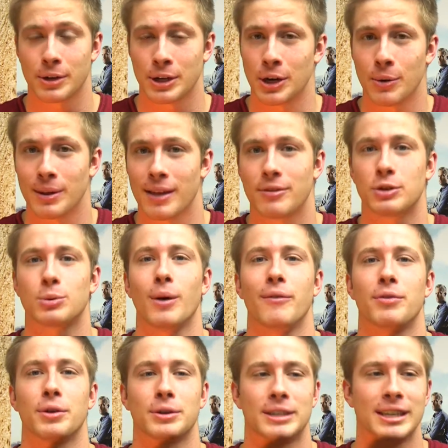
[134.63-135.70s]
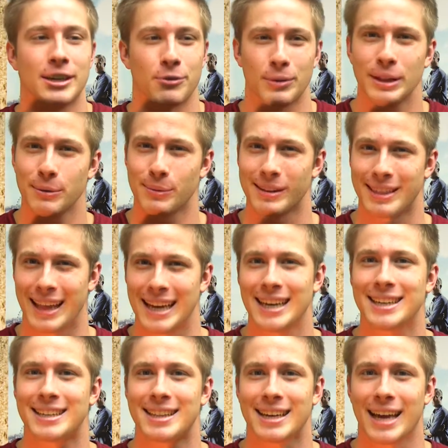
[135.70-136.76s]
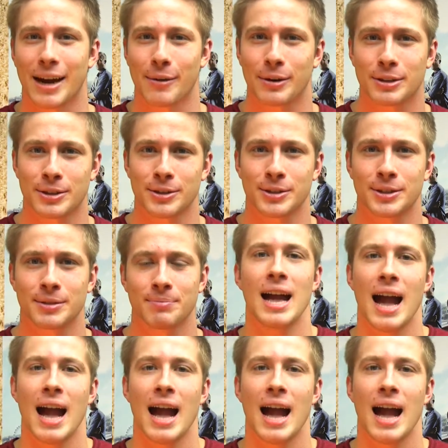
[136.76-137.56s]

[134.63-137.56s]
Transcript: you know, 11, 12, 13 and really related to the characters.